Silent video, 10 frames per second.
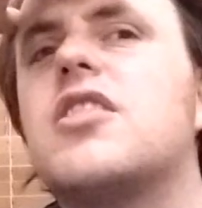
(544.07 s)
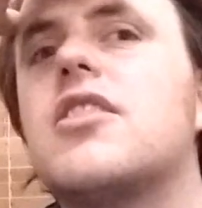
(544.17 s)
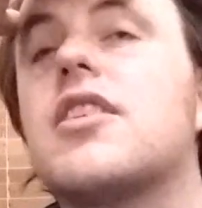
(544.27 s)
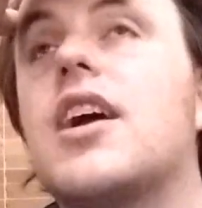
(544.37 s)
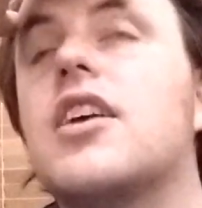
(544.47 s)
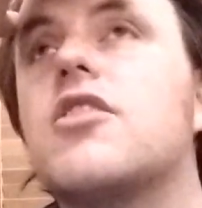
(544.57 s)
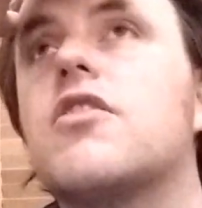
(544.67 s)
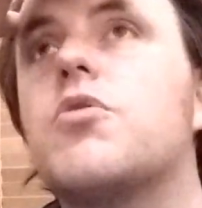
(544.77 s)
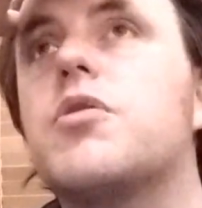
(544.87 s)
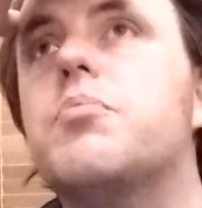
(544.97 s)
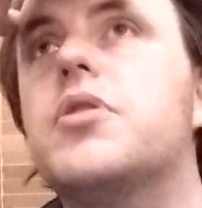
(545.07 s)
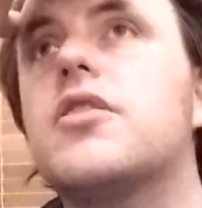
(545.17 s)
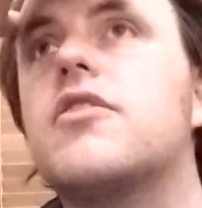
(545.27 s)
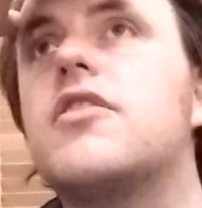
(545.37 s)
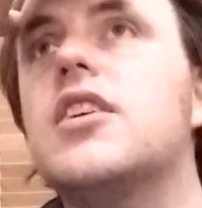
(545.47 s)
interrogators would
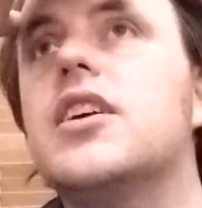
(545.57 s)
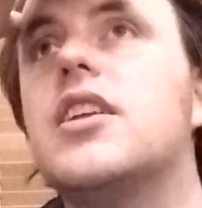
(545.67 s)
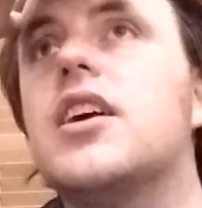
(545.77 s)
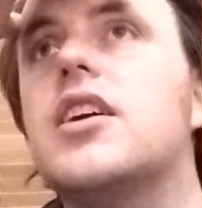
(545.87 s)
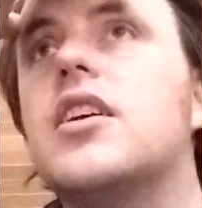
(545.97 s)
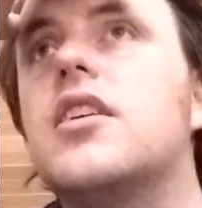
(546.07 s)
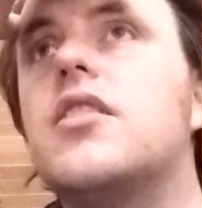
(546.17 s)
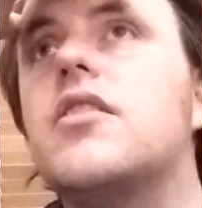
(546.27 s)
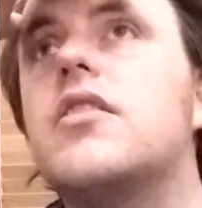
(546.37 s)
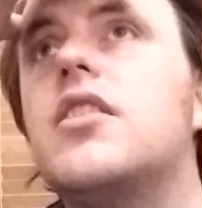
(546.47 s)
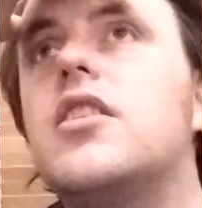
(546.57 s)
burst in and